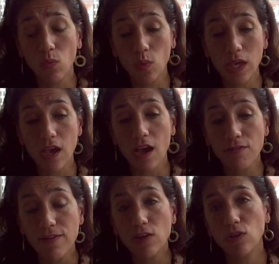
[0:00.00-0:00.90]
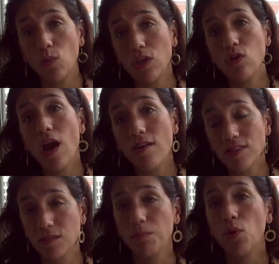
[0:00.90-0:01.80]
We have found that when you have
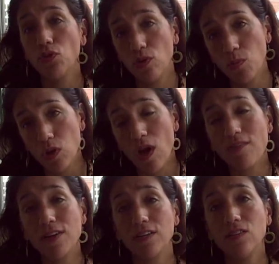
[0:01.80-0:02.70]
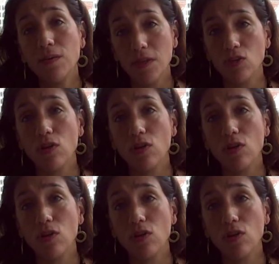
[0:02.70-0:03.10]
a symposium, when you have an exhibit,